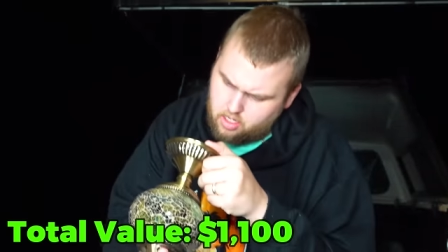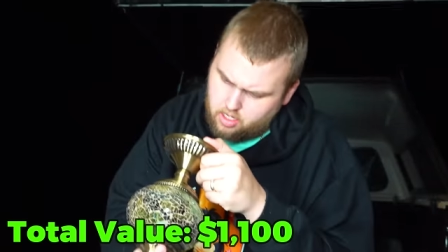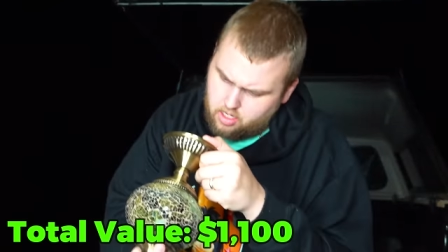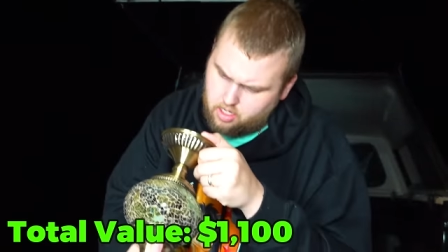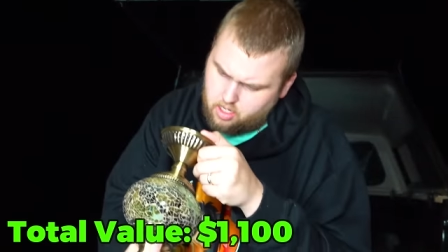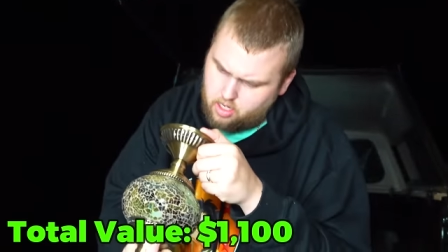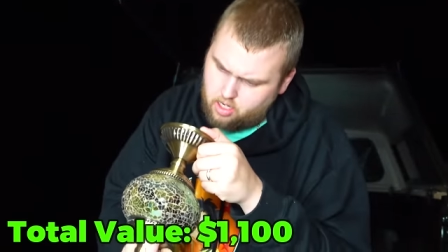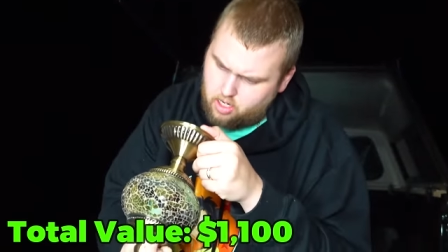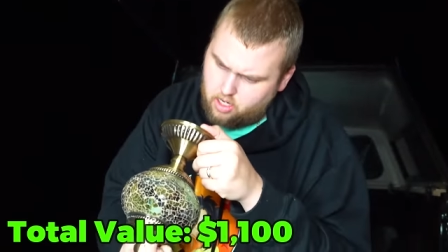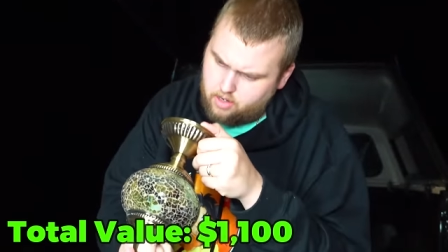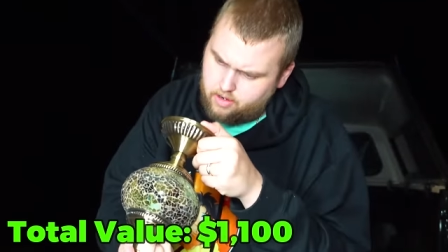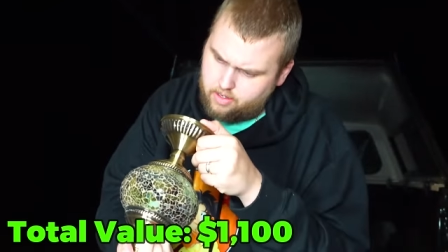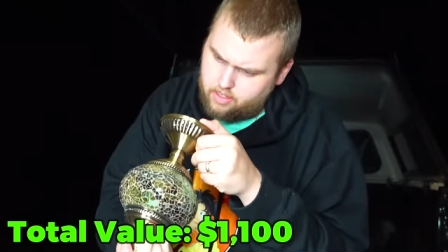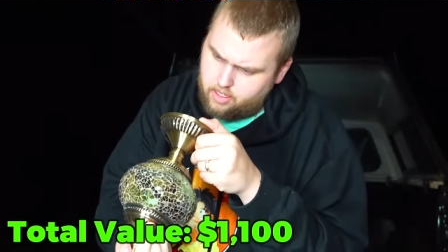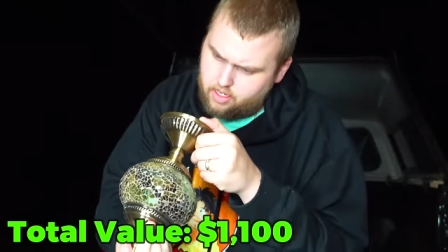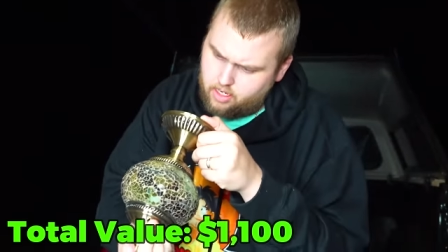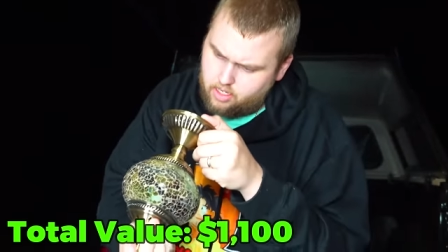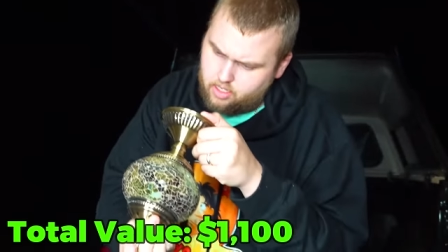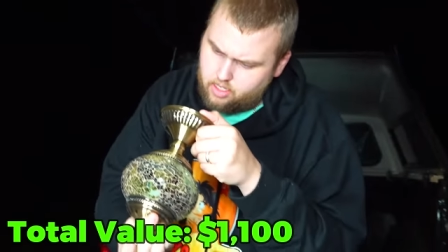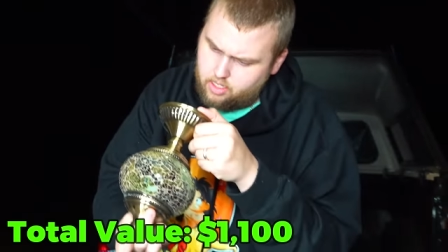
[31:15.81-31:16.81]
No, it
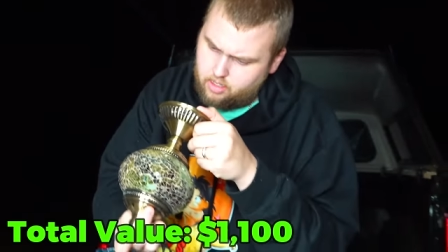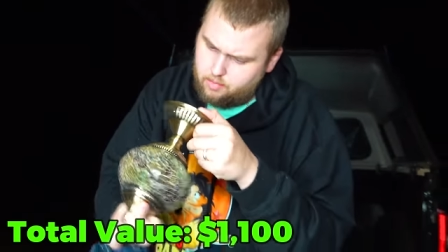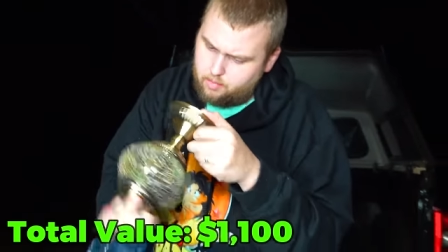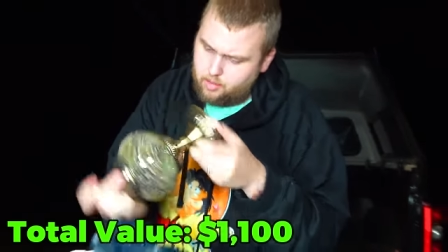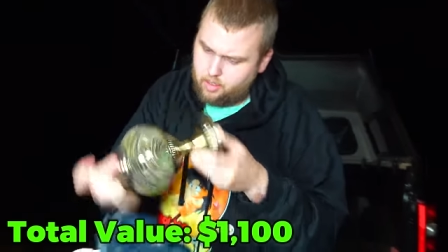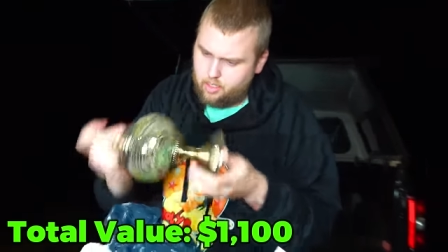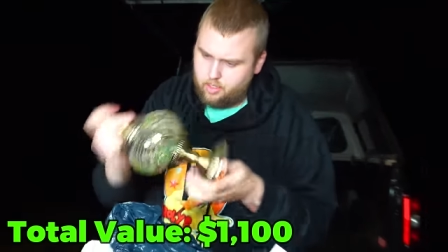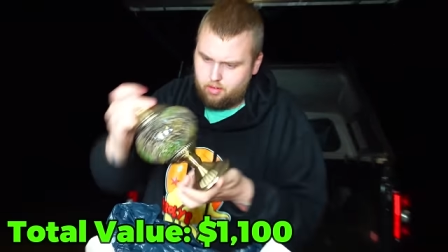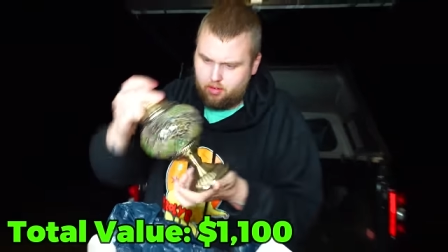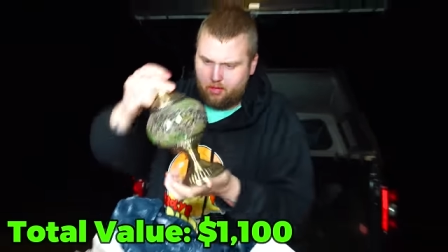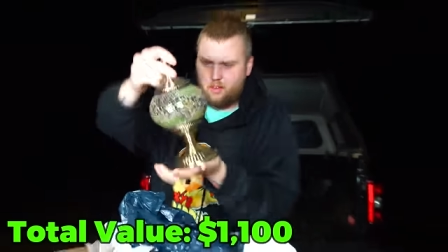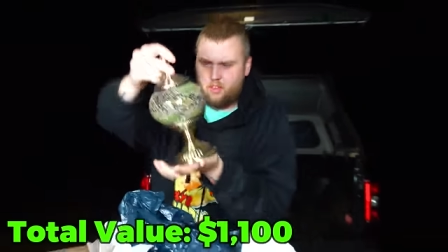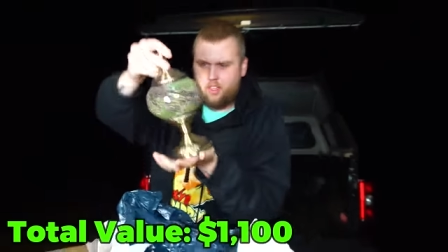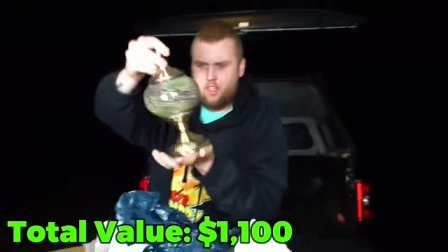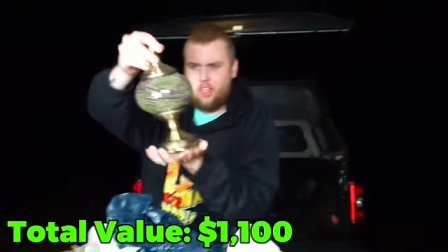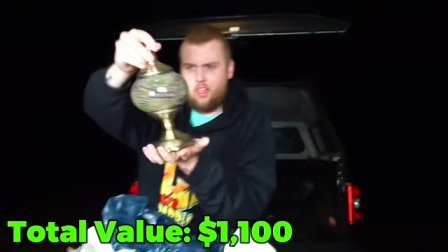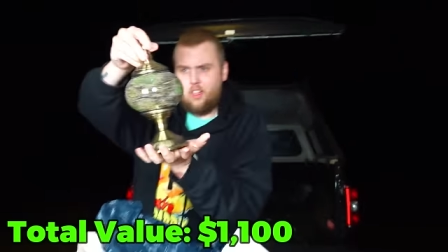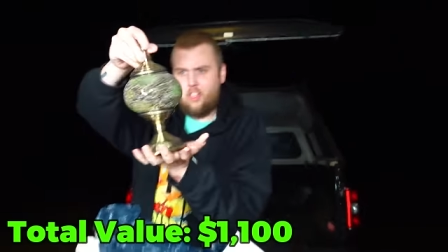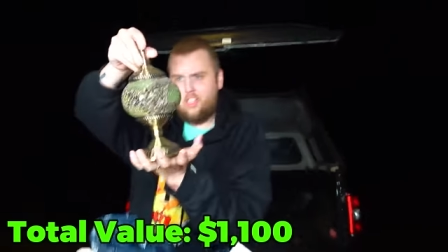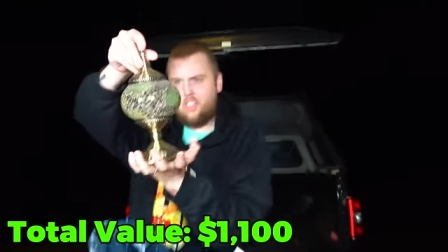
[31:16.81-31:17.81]
doesn't, but
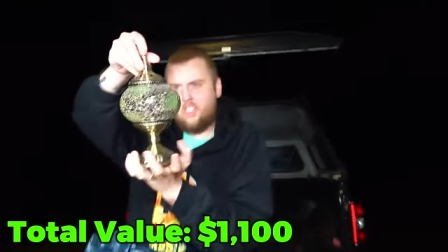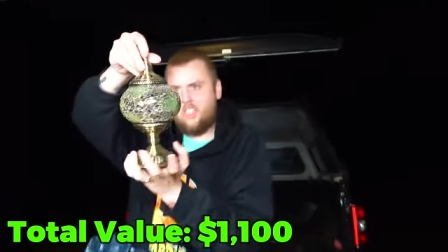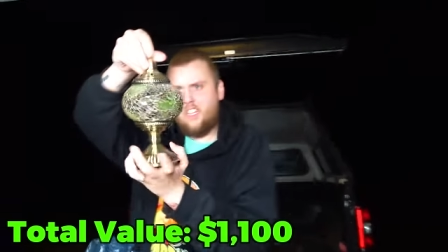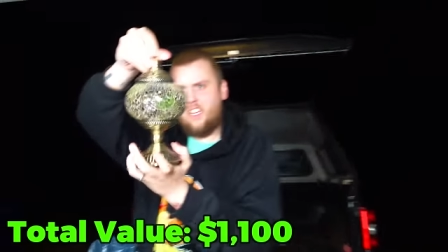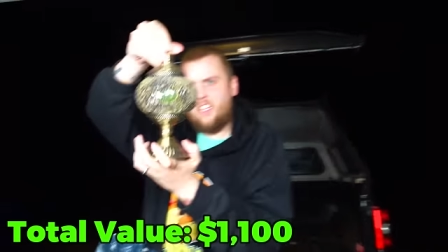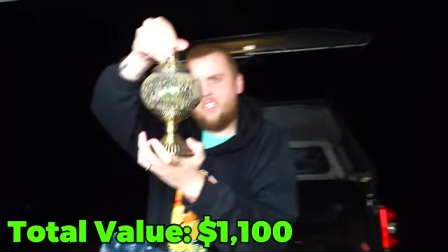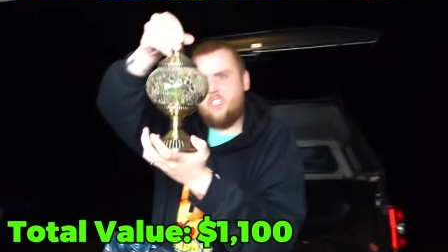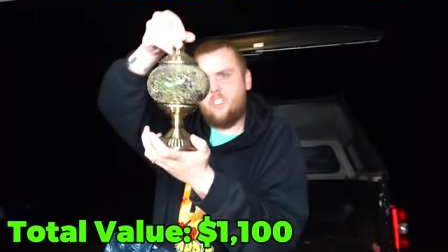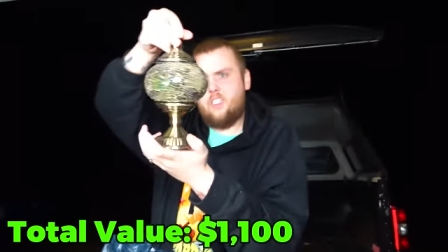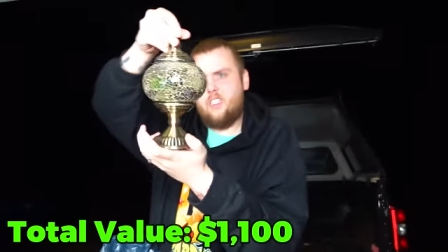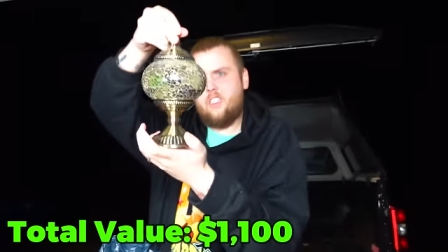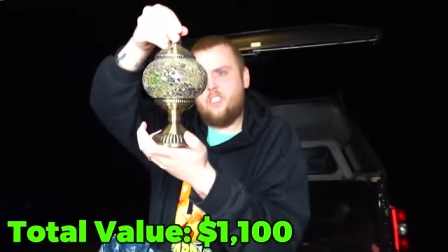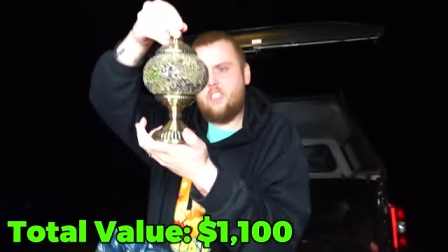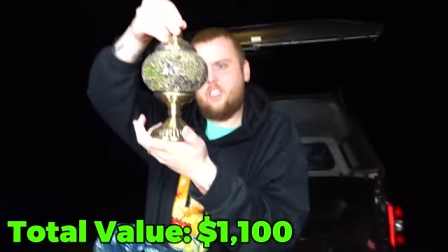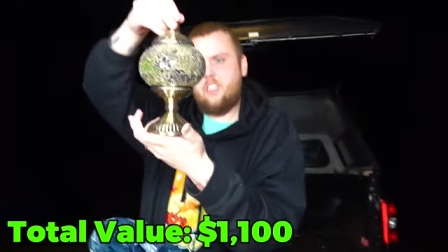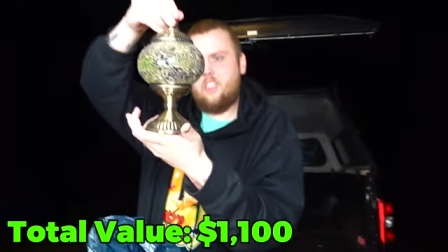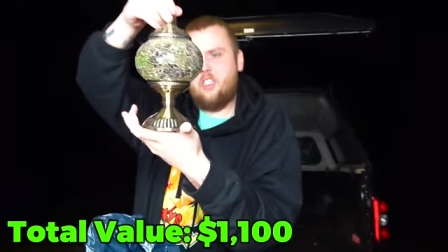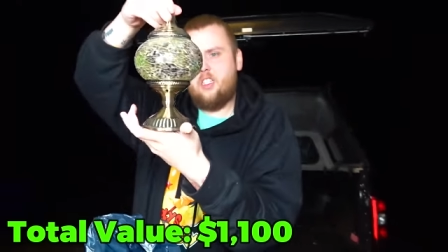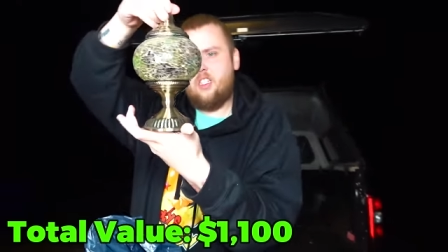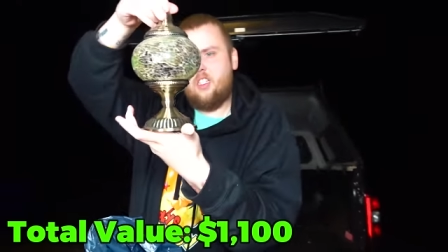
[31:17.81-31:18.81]
that looks nice, doesn't it?
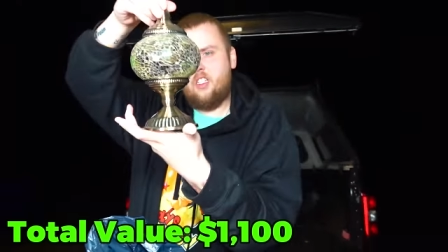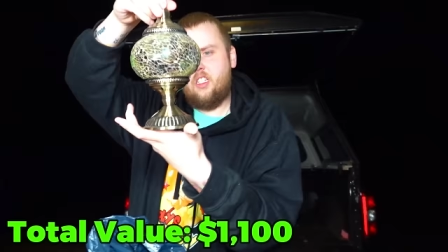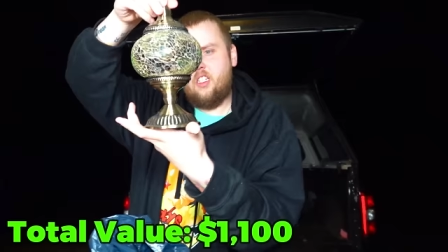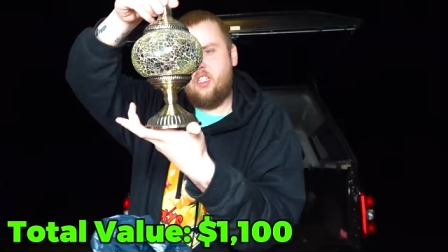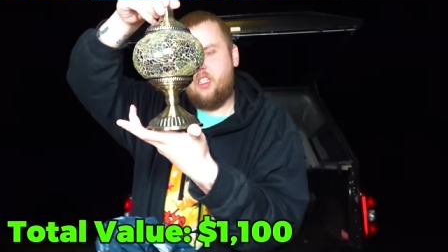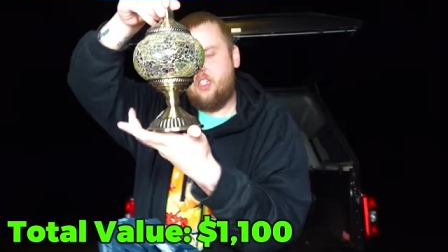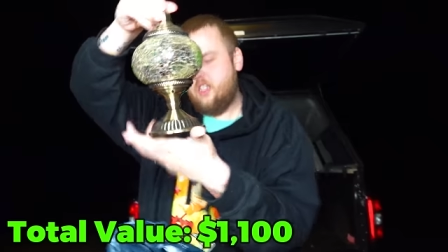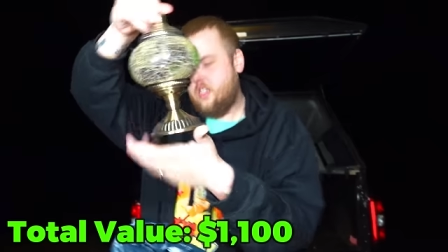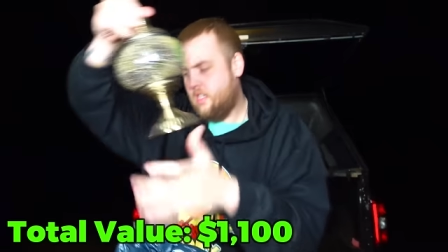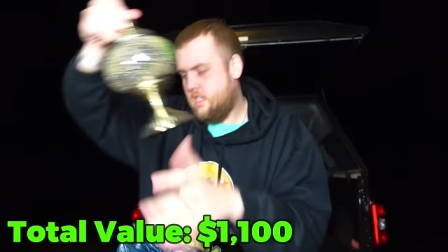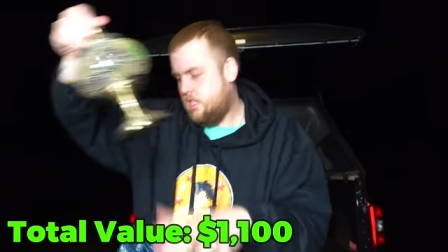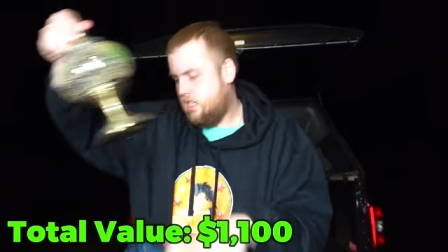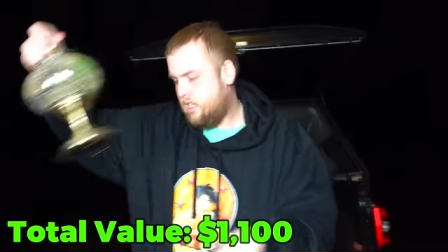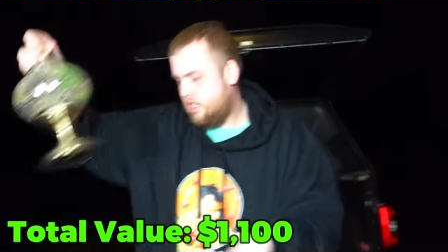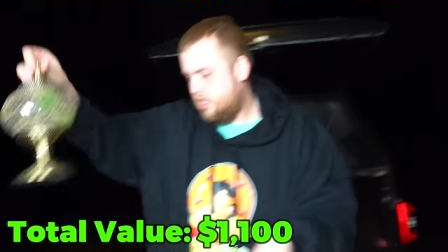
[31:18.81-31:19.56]
Yeah, I don't know what